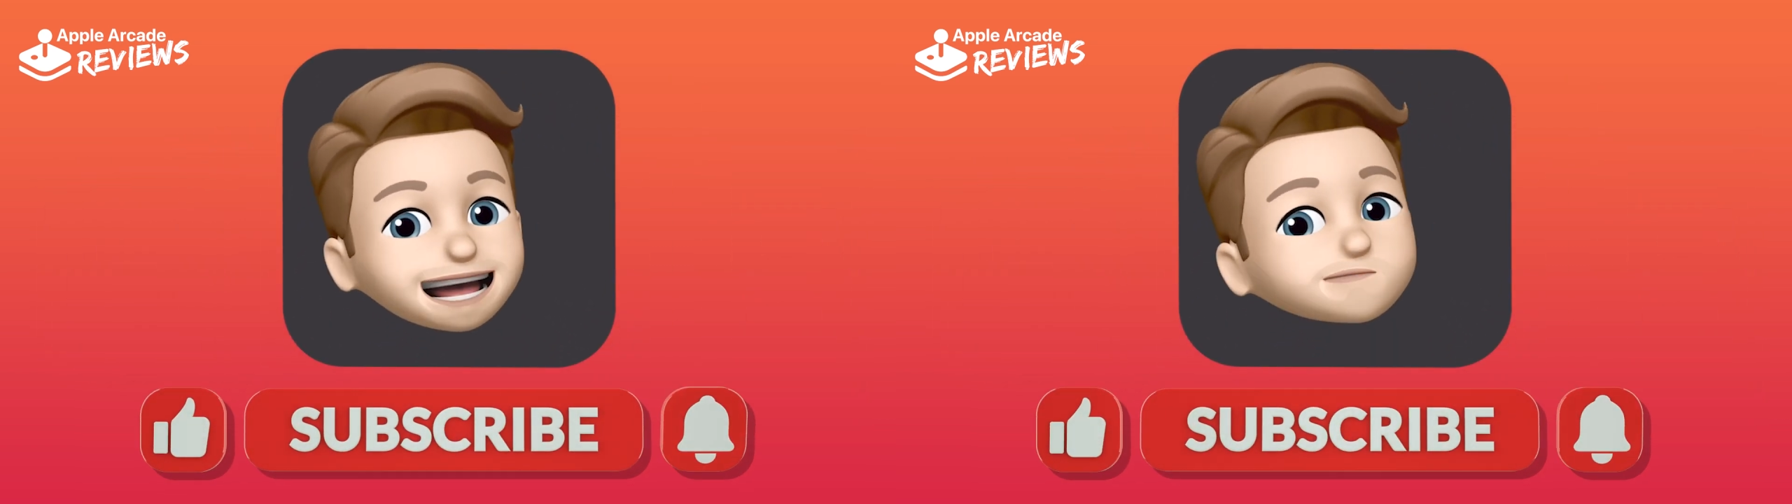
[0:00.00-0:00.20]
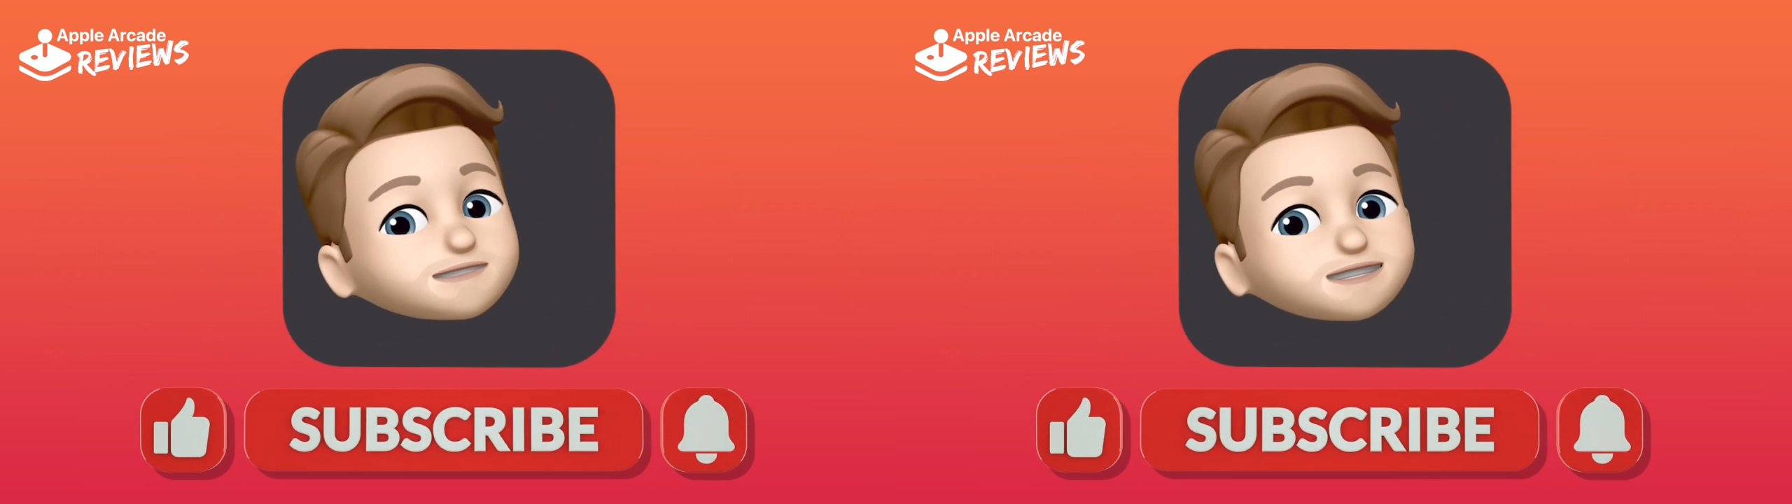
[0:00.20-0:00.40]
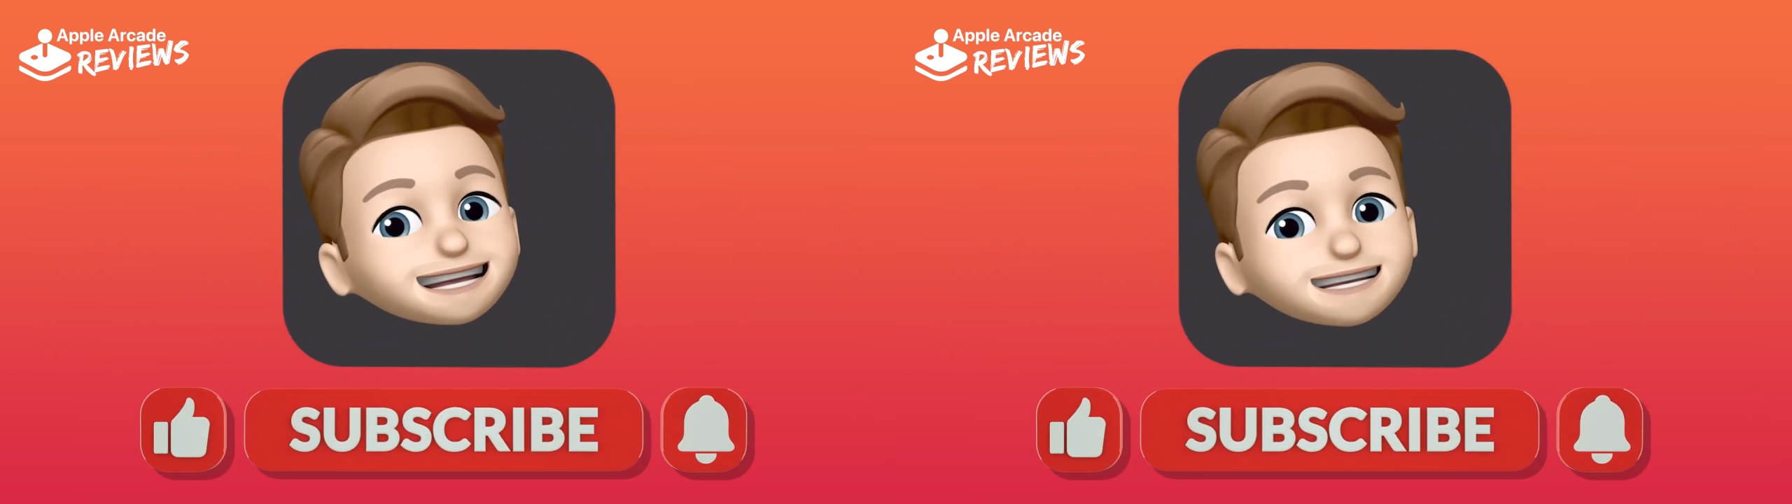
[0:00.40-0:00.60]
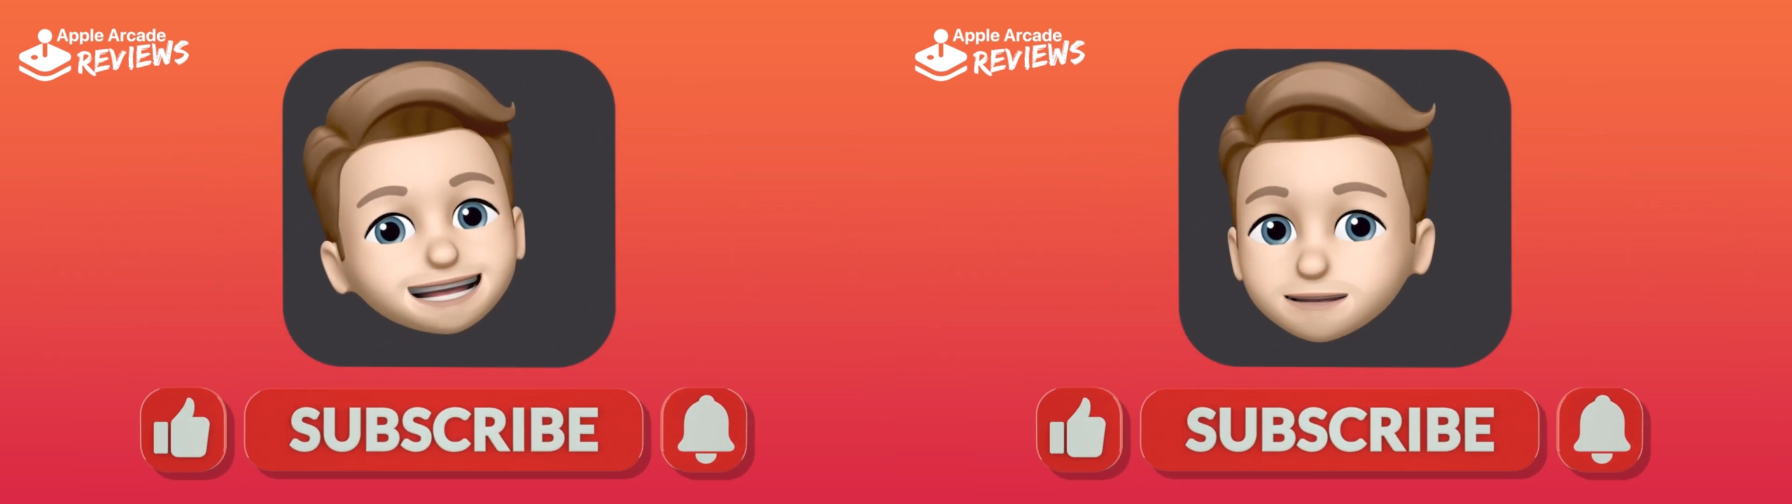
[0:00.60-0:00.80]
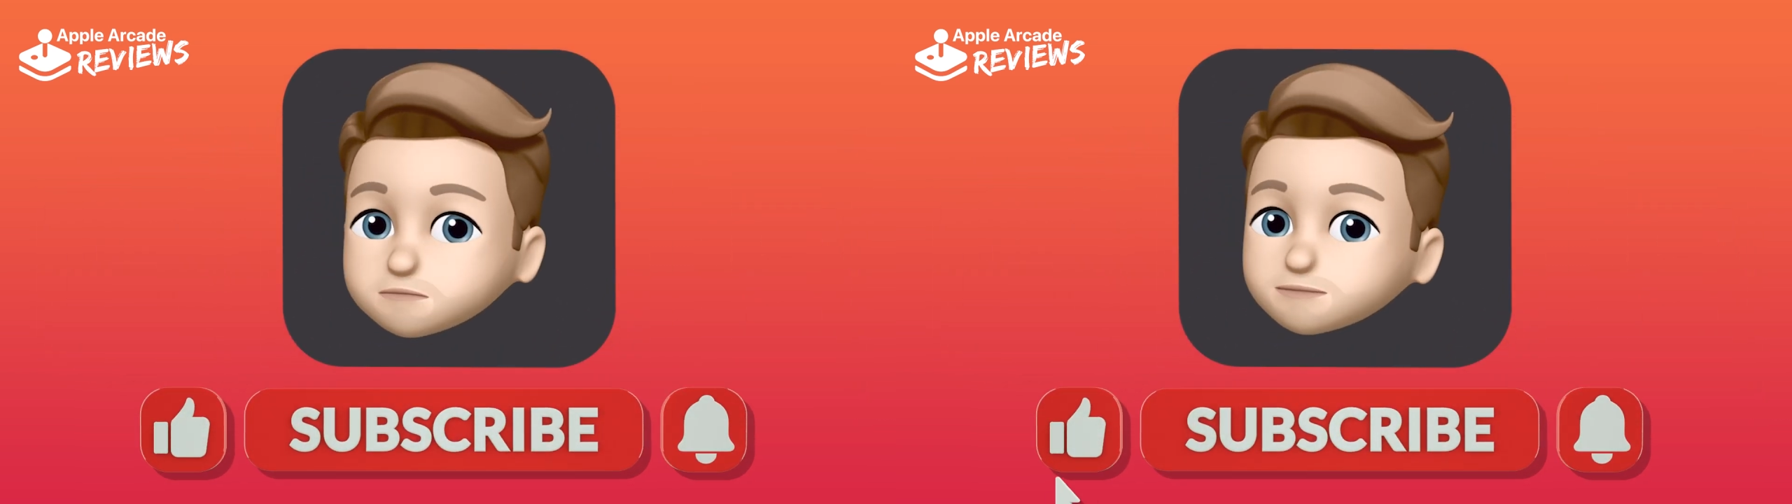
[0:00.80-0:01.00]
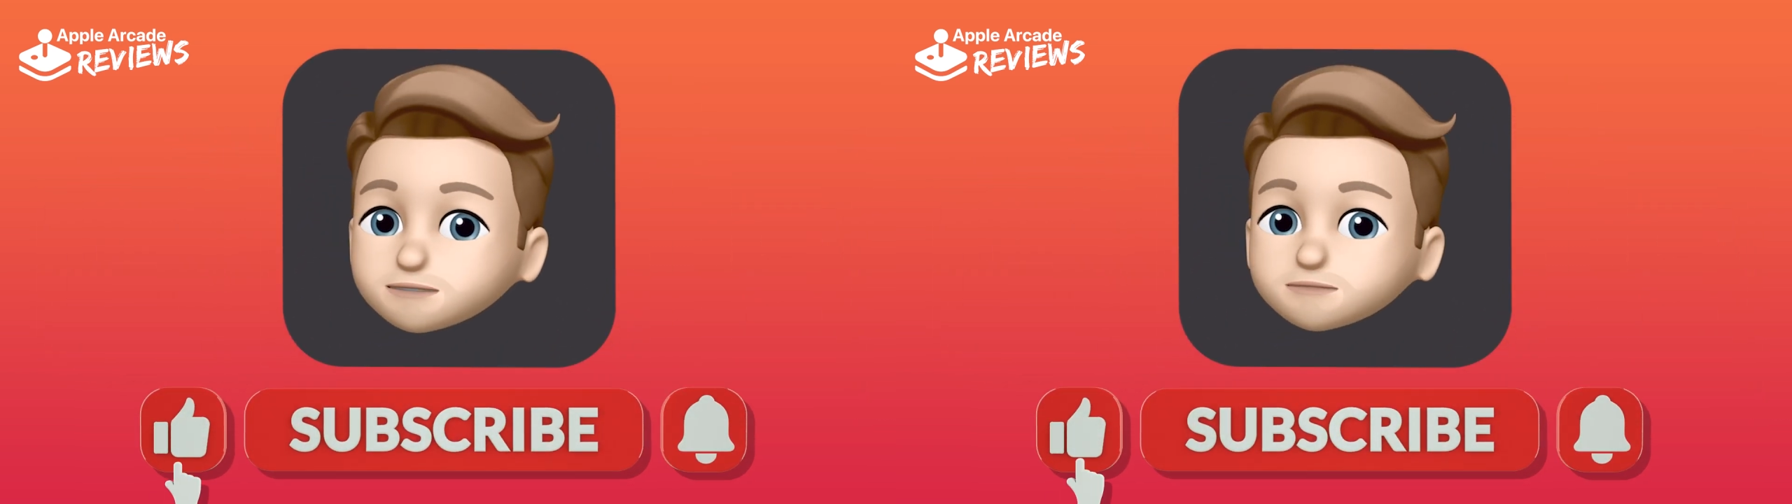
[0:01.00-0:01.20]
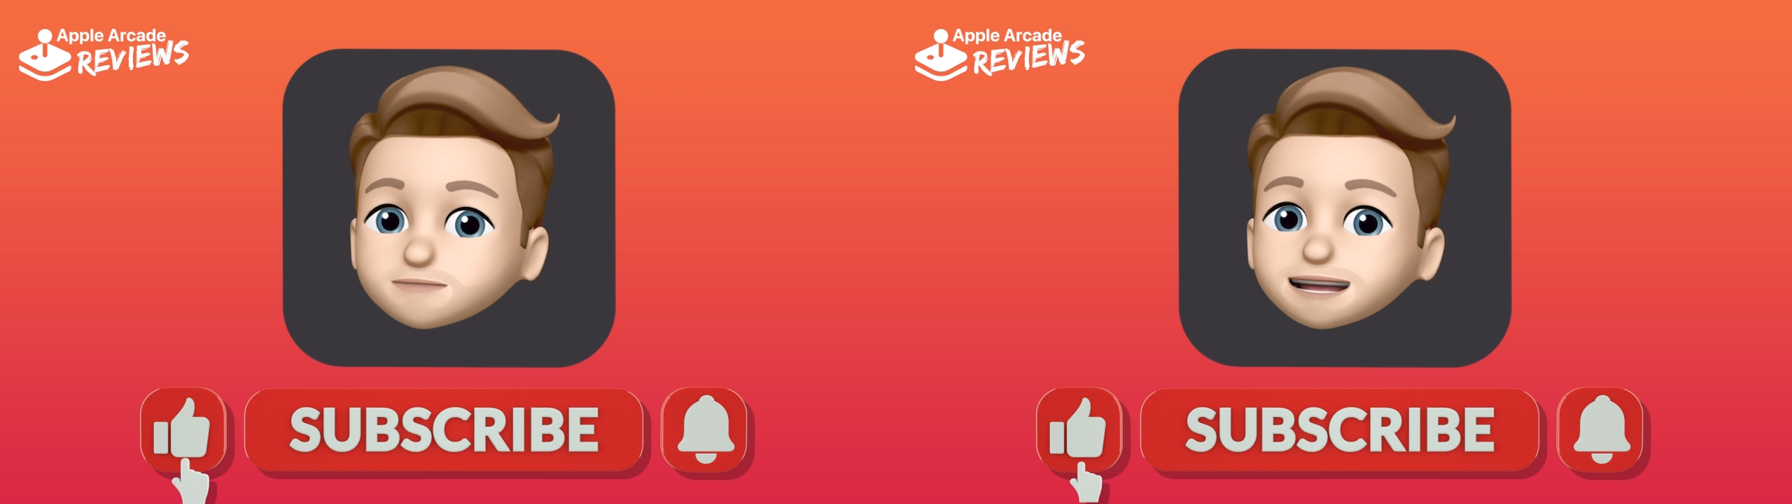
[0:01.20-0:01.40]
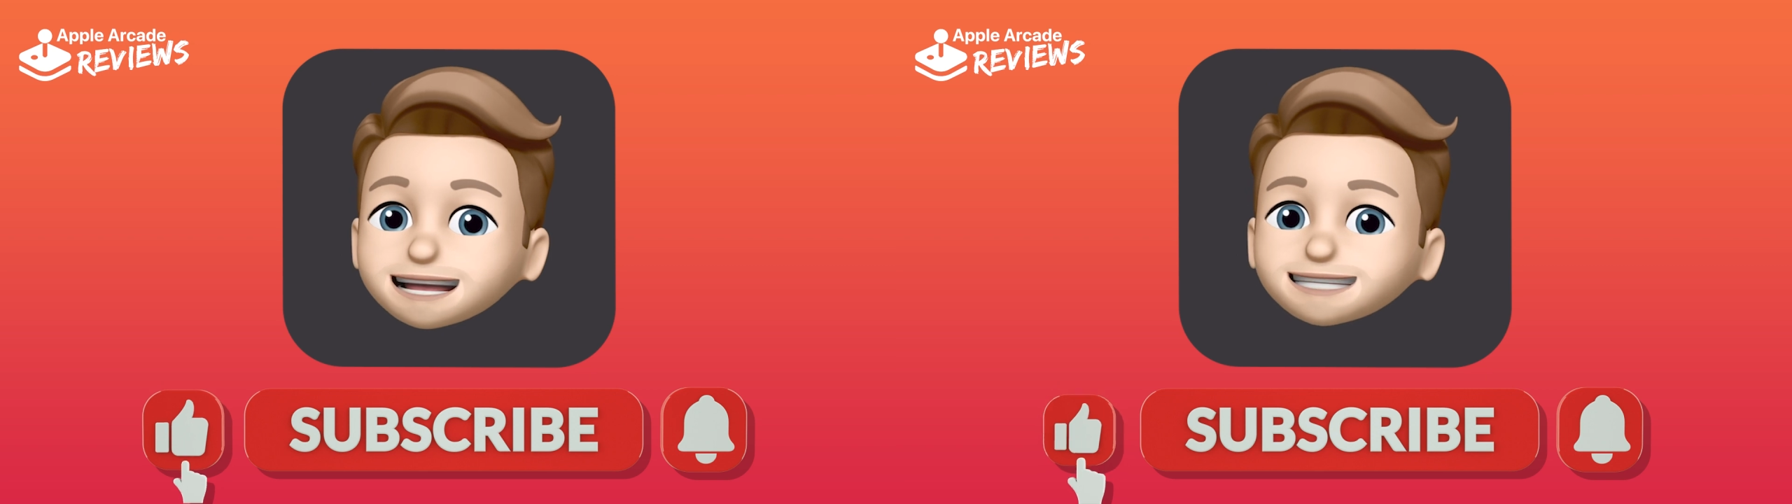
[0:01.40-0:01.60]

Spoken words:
Apple Arcade game reviews,